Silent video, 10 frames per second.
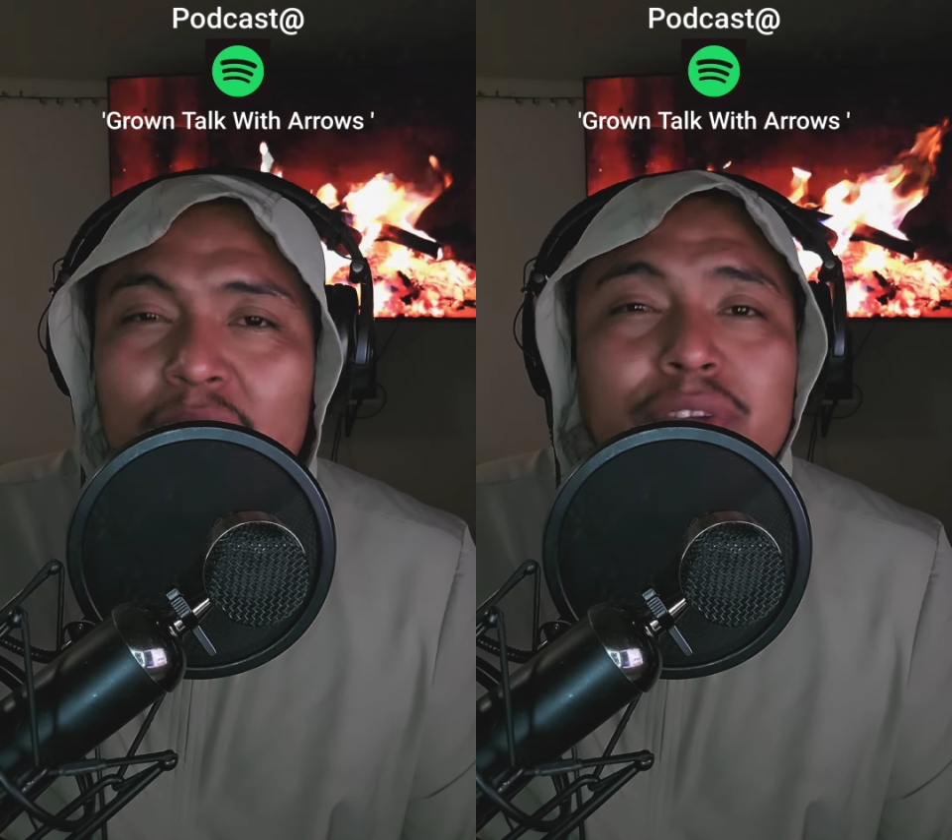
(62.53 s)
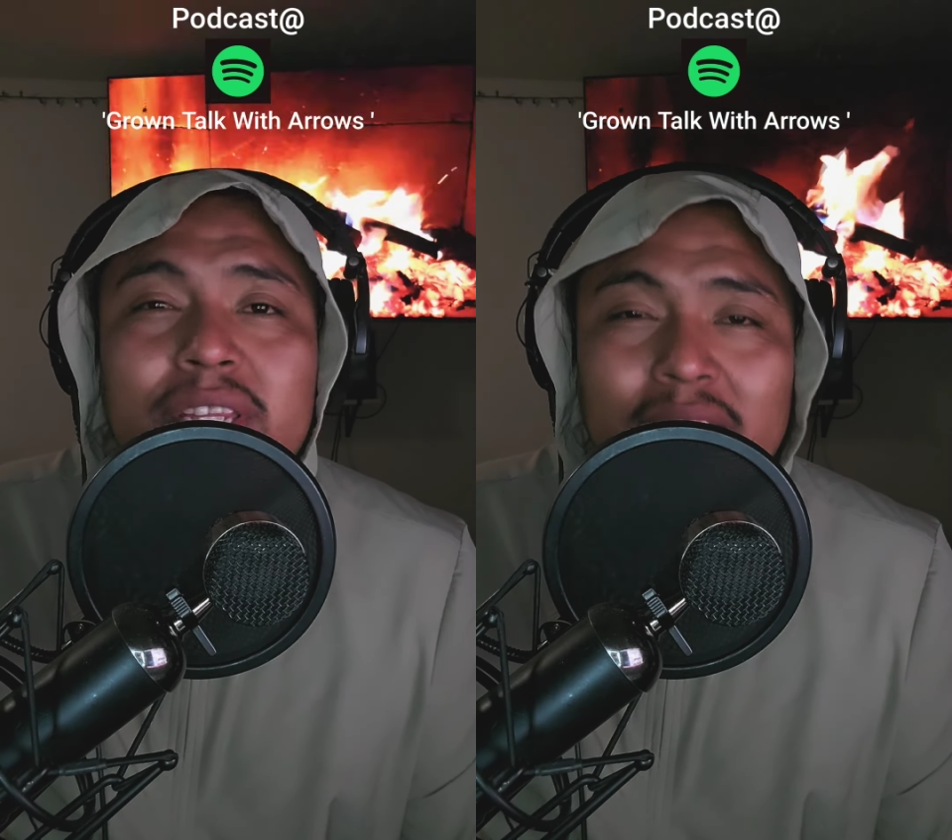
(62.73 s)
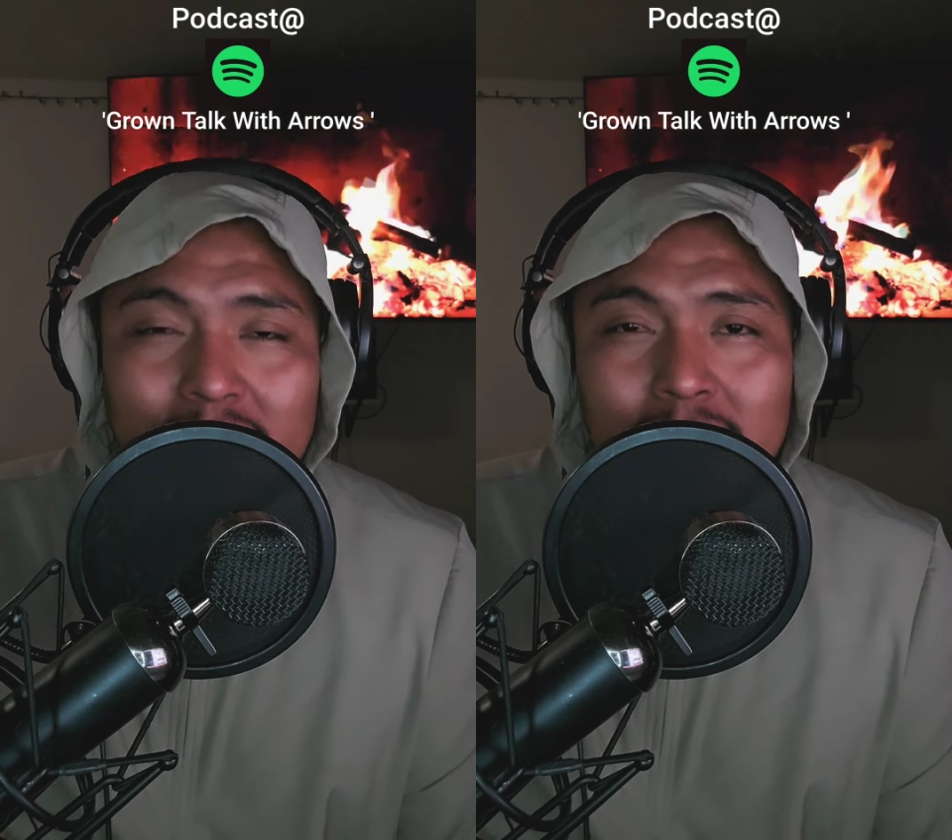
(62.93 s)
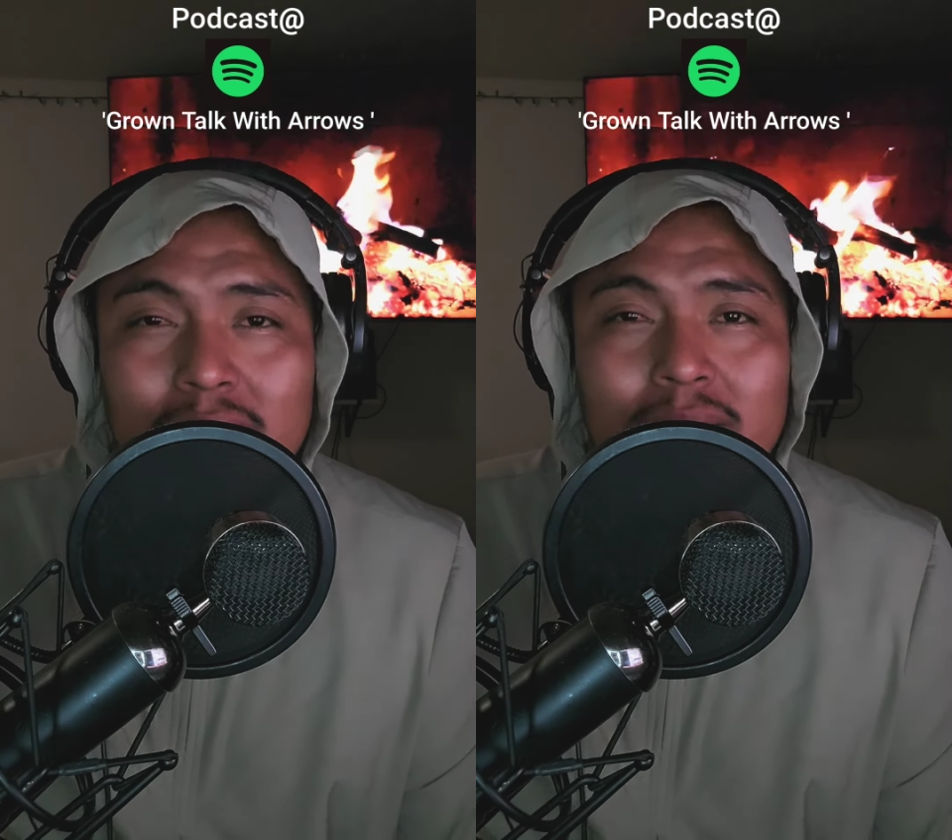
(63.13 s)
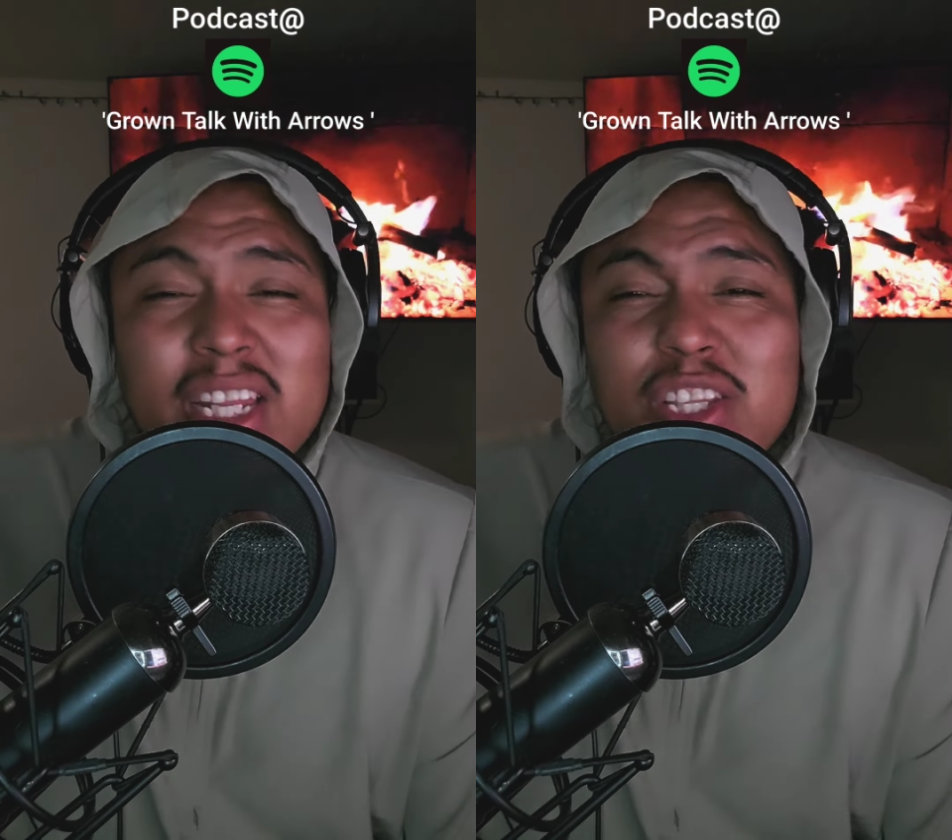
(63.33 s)
everything.
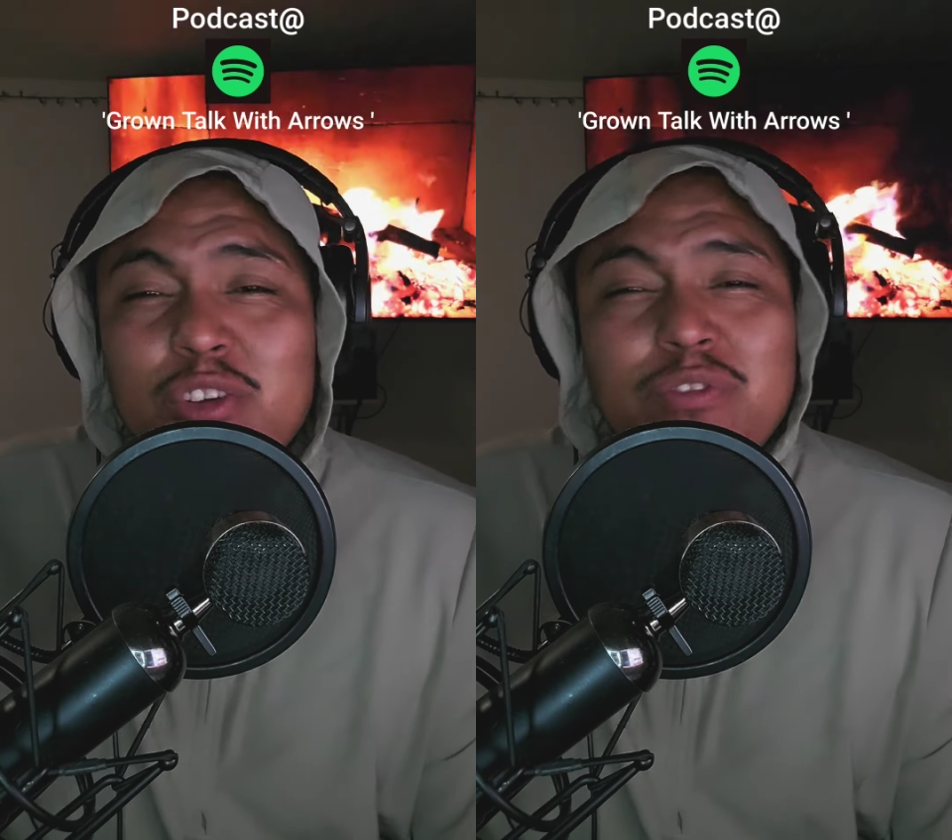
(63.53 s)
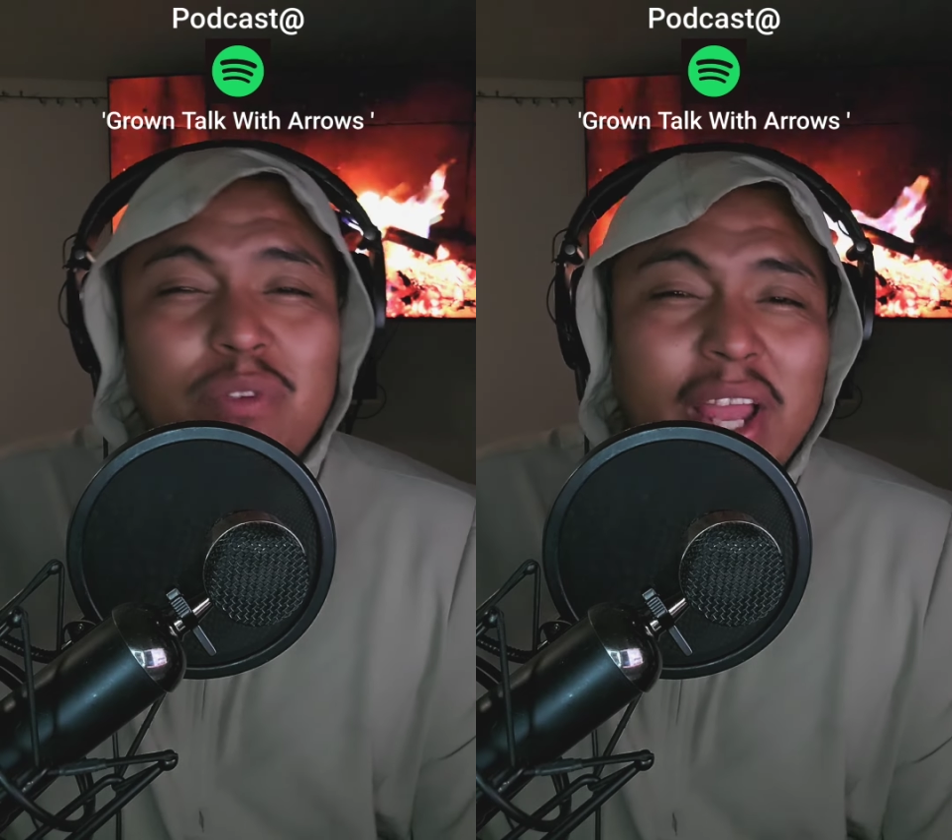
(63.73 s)
You get a new